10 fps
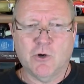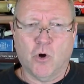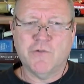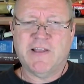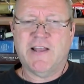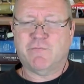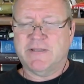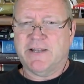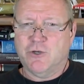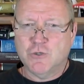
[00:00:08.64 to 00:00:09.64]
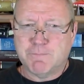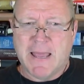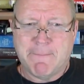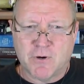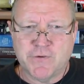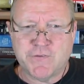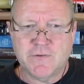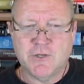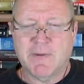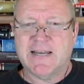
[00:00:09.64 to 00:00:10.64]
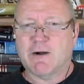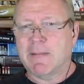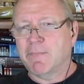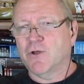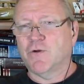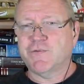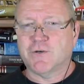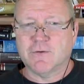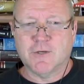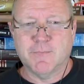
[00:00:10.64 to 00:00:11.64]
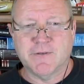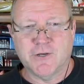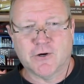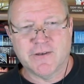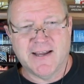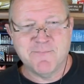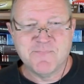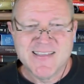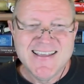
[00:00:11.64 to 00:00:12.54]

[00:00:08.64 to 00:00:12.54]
the old days when they had newspapers, you might not remember those. You're a little bit younger than I am.